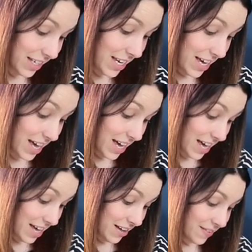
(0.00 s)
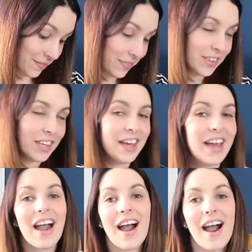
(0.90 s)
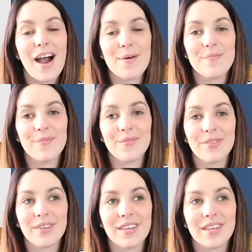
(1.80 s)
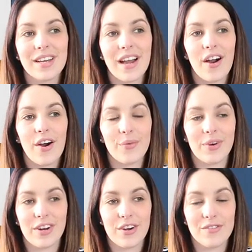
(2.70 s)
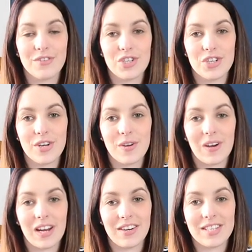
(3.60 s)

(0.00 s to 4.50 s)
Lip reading: Yeah. I went overdue and I